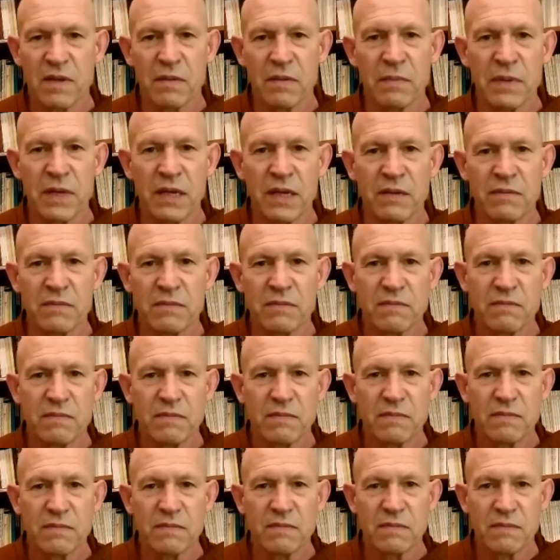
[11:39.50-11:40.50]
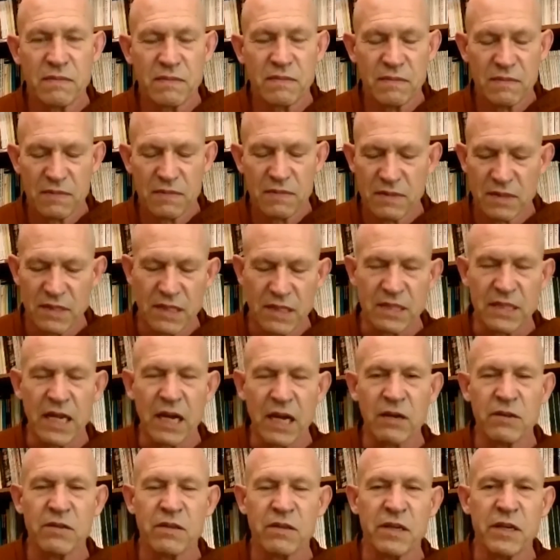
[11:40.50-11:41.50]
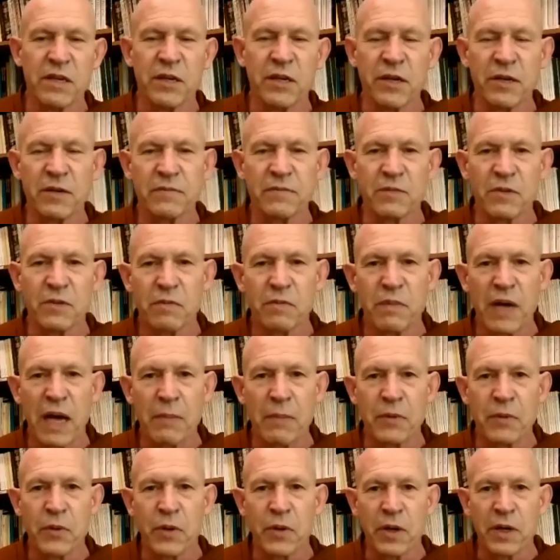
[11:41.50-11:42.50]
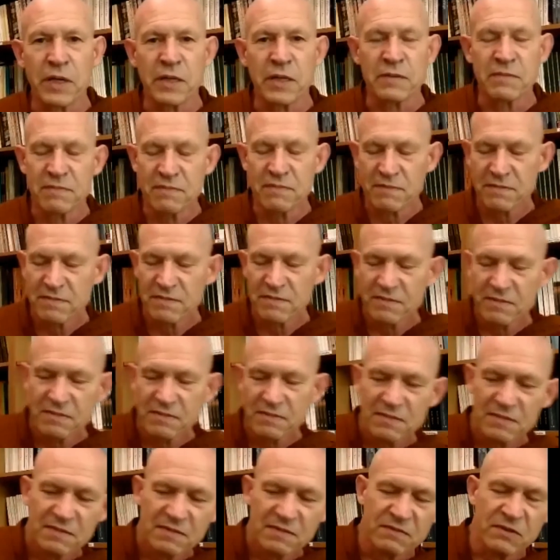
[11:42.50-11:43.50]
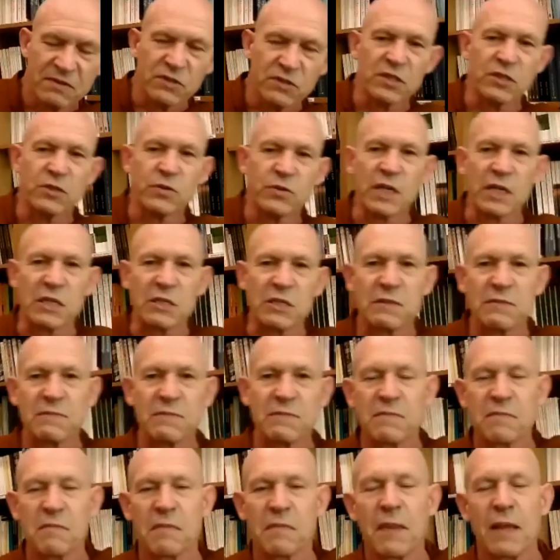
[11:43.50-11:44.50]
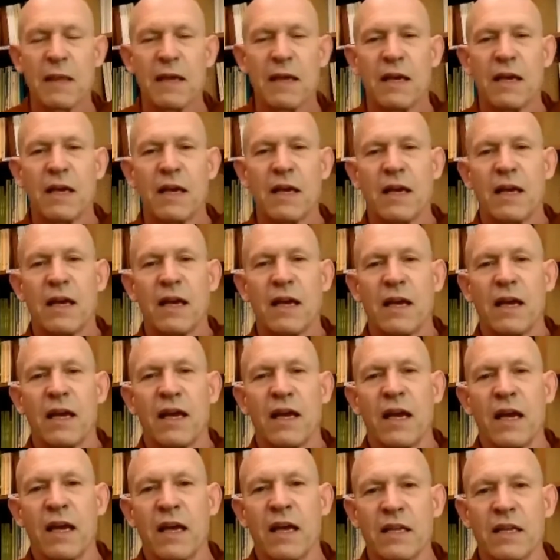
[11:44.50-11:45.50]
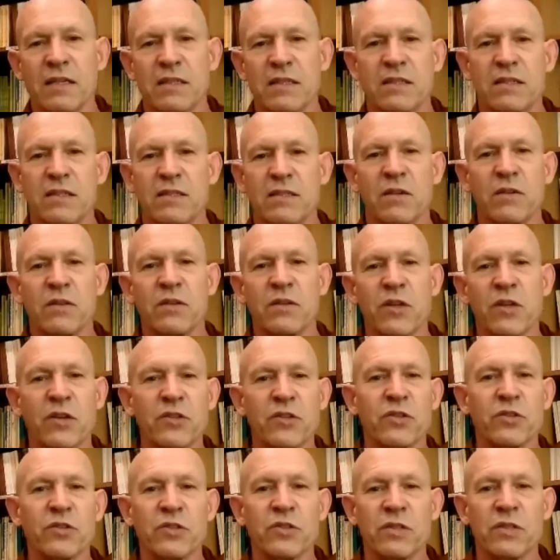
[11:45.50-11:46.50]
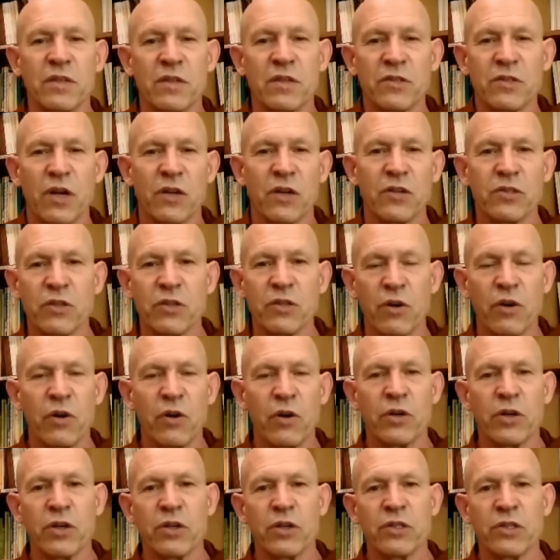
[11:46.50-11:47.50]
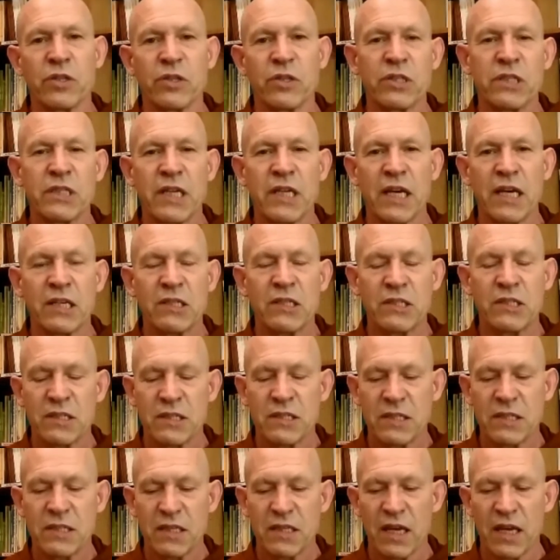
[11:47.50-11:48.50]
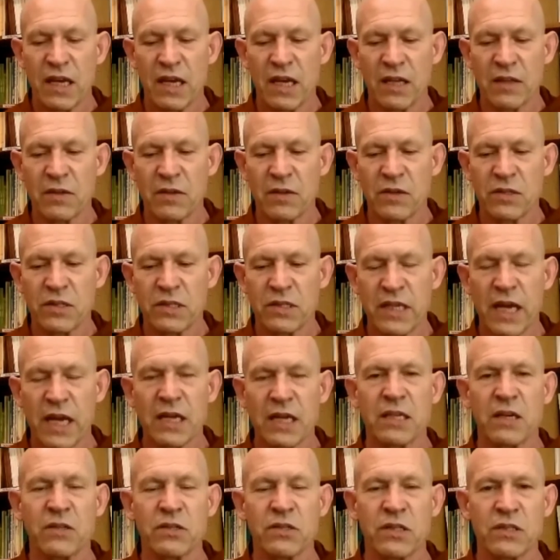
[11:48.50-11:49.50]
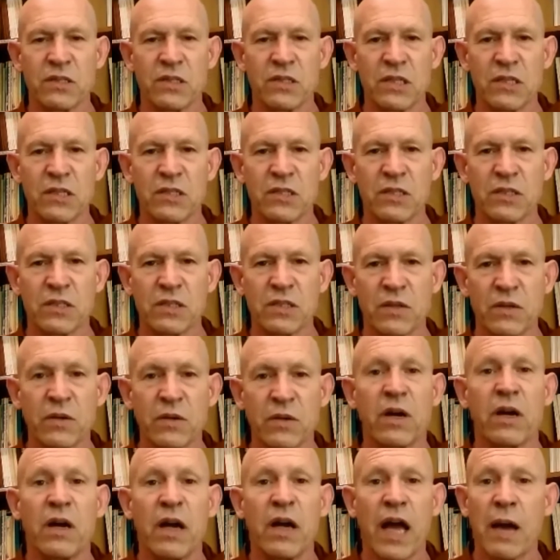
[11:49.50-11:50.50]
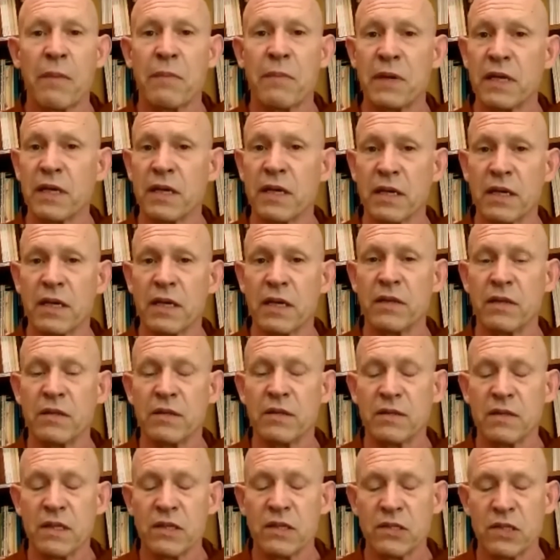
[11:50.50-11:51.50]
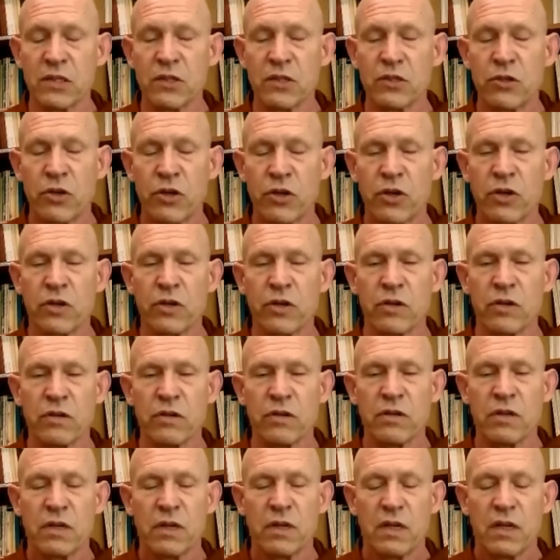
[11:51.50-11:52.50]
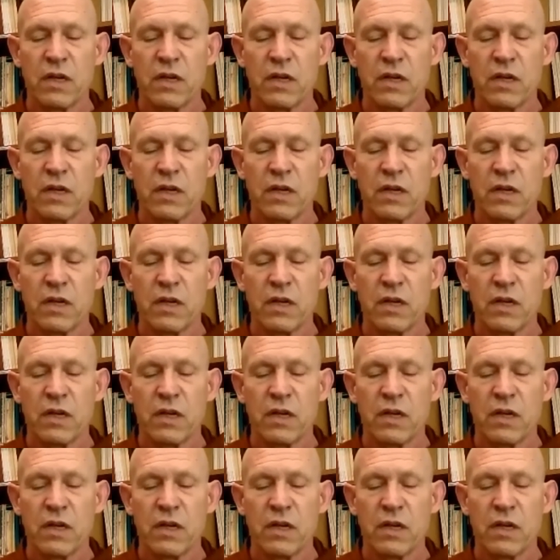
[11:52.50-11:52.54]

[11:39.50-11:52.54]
a big sit-down theater with popcorn and fizzy drinks. And so there's also odors, there's tastes, and there's tactile sensations, and they're all happening in this internal